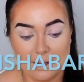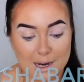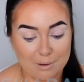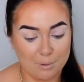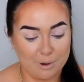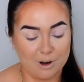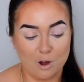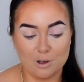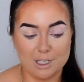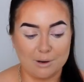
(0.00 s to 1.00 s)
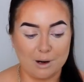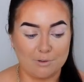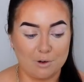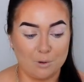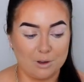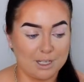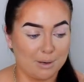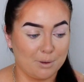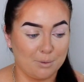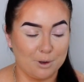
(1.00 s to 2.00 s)
Now that we're in lockdown, I've got all the
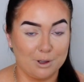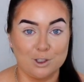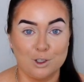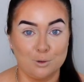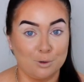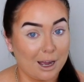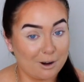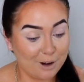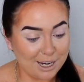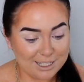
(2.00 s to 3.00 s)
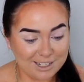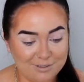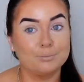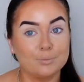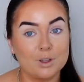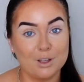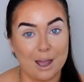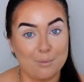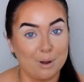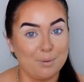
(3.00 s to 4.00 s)
time in the world to get creative. So
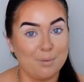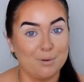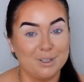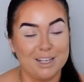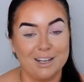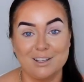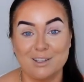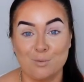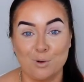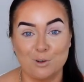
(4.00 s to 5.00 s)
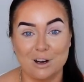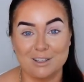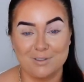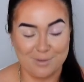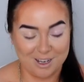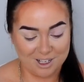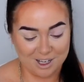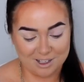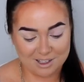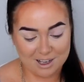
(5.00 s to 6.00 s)
yeah, I will be posting some more
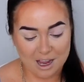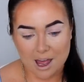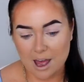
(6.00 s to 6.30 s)
transformations.